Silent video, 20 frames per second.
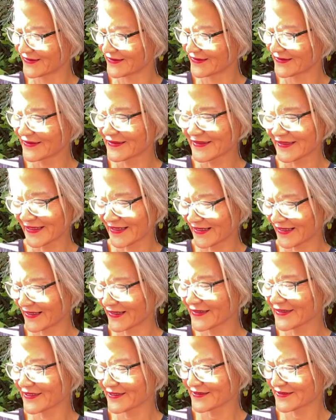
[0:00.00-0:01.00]
Yeah,
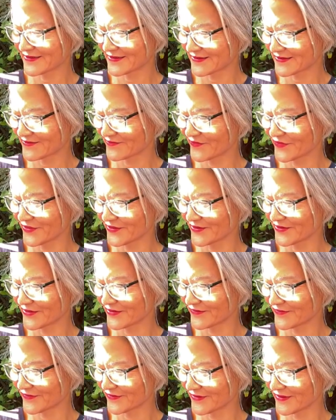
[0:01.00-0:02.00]
this is
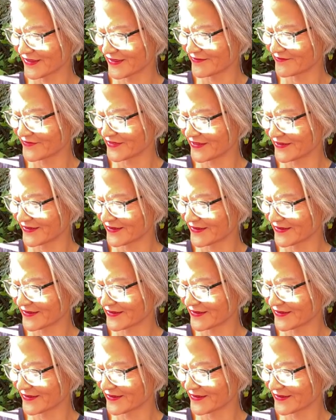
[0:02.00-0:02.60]
beautiful lemon.